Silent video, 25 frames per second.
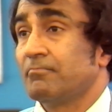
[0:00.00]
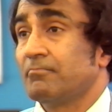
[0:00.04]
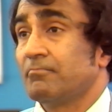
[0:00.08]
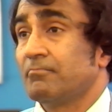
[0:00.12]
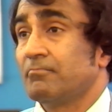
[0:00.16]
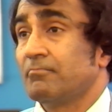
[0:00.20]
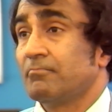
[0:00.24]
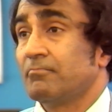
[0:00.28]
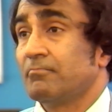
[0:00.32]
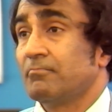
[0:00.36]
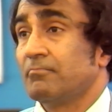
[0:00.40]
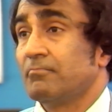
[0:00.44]
the
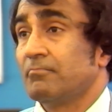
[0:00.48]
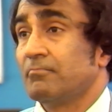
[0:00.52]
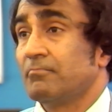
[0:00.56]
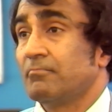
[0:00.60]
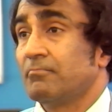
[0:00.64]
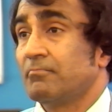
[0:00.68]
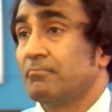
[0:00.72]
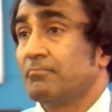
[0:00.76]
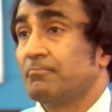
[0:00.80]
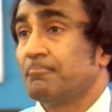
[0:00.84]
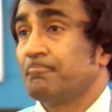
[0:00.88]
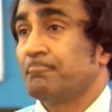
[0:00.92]
chief
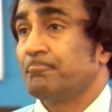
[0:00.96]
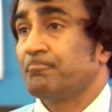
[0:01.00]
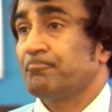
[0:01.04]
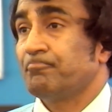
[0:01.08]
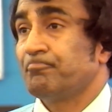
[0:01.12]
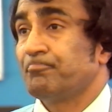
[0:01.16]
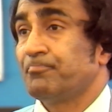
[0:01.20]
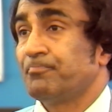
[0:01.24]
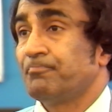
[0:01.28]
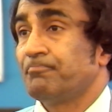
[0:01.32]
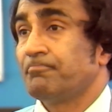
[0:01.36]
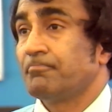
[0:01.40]
points
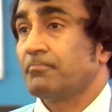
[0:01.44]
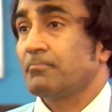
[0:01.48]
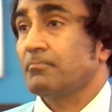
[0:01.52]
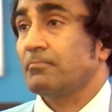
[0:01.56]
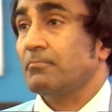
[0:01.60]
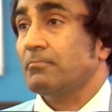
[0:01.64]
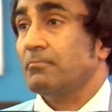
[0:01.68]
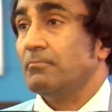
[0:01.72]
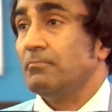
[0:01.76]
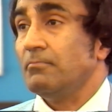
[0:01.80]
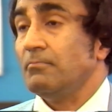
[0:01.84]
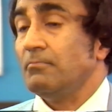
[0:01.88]
of
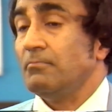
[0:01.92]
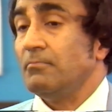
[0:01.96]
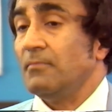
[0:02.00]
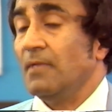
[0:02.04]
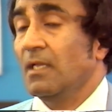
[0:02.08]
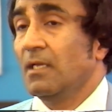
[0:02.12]
contention?